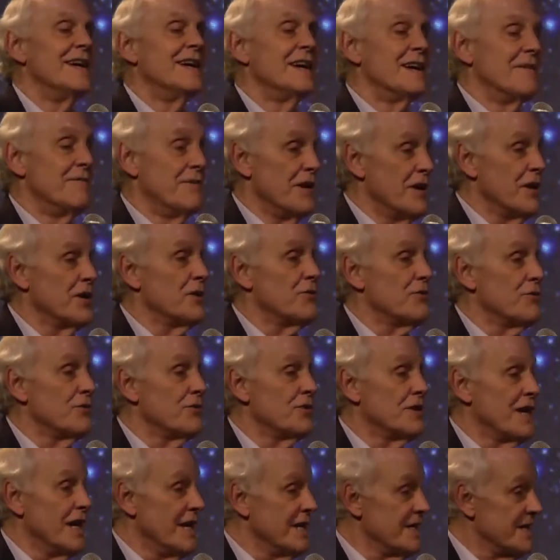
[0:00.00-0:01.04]
Very crude
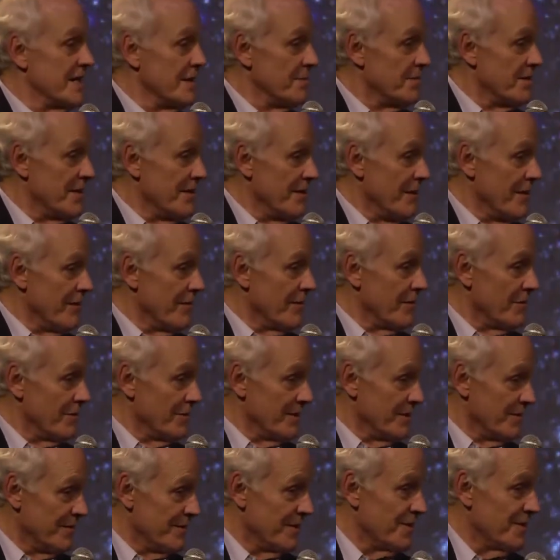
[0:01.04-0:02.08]
concept, however,
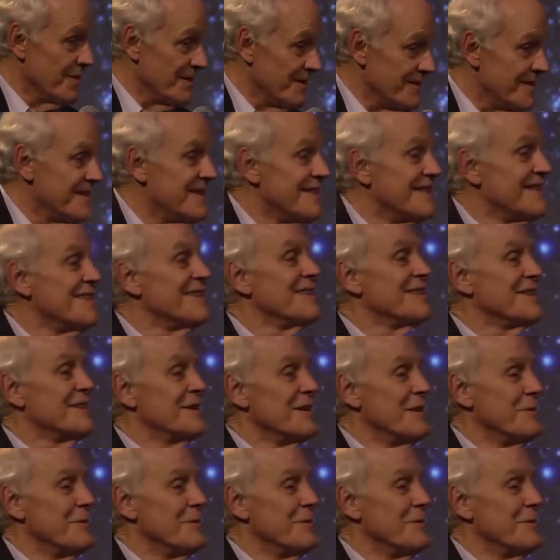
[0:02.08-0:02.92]
we've learned. I